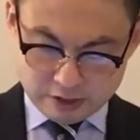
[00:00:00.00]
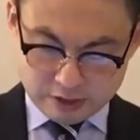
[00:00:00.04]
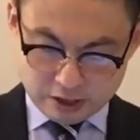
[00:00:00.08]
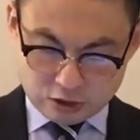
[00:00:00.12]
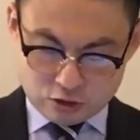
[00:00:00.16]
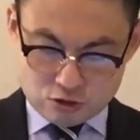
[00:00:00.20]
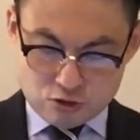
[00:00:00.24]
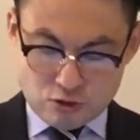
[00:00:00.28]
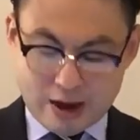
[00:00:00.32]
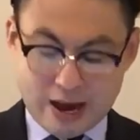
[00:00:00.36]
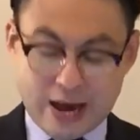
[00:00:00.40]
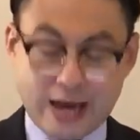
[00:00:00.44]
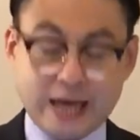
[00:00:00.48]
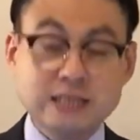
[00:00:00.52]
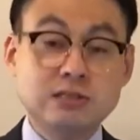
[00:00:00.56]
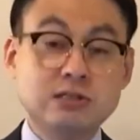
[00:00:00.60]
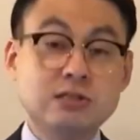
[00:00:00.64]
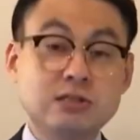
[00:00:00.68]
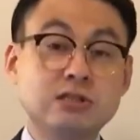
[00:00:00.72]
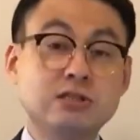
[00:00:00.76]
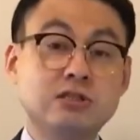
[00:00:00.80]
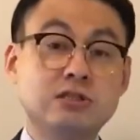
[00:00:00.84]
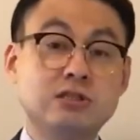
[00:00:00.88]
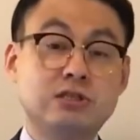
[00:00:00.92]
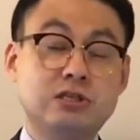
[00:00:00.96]
to
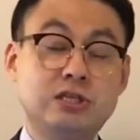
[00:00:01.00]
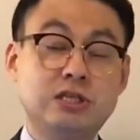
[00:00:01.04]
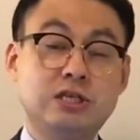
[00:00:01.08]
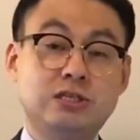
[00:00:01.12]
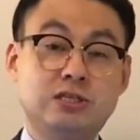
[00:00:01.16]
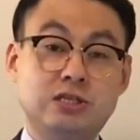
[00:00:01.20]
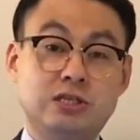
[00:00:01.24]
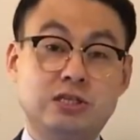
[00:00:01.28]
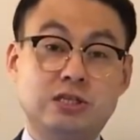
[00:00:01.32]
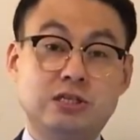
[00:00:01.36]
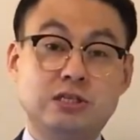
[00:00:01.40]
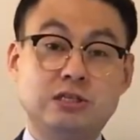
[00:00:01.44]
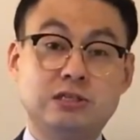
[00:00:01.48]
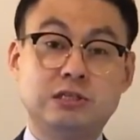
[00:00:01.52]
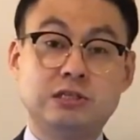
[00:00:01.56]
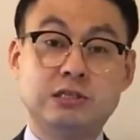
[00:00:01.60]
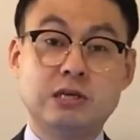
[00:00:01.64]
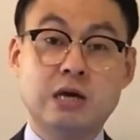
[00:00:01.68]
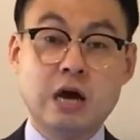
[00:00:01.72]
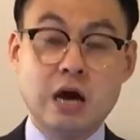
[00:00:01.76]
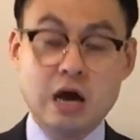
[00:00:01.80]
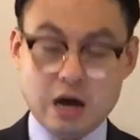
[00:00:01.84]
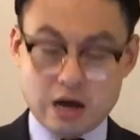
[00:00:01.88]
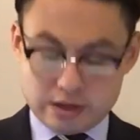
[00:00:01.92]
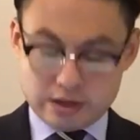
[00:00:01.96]
Hansen's disease,
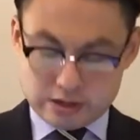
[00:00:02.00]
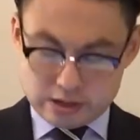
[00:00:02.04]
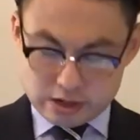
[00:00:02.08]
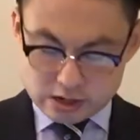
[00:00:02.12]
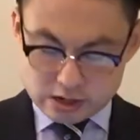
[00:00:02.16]
the